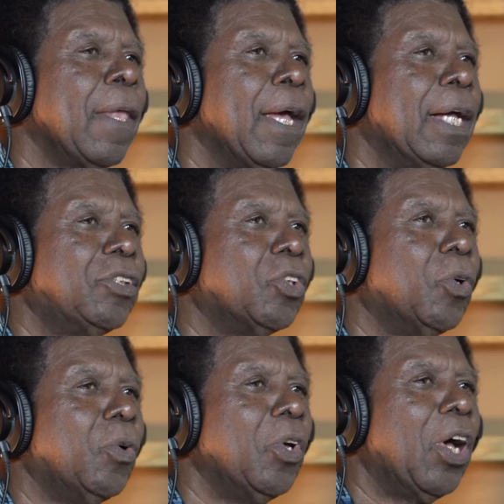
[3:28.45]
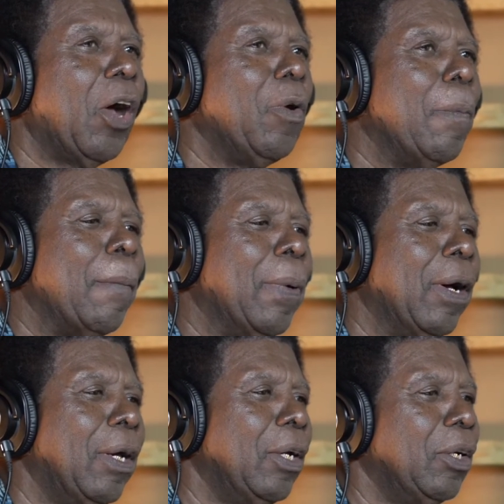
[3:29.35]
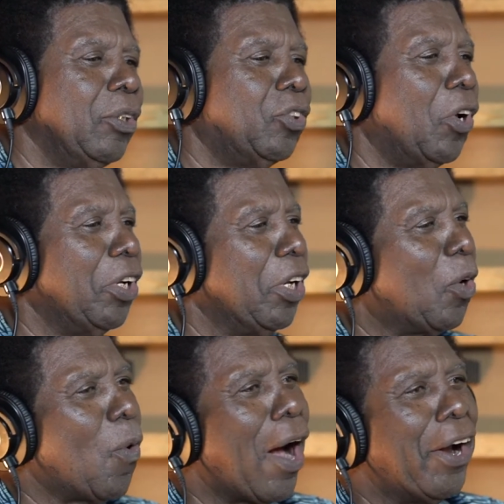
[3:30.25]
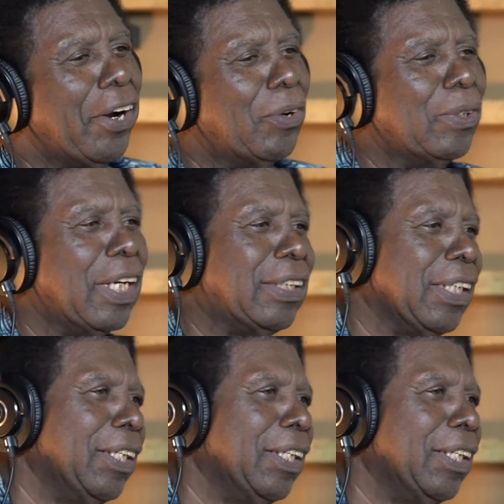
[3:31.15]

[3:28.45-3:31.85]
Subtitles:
And so I remember joining the choir and they say,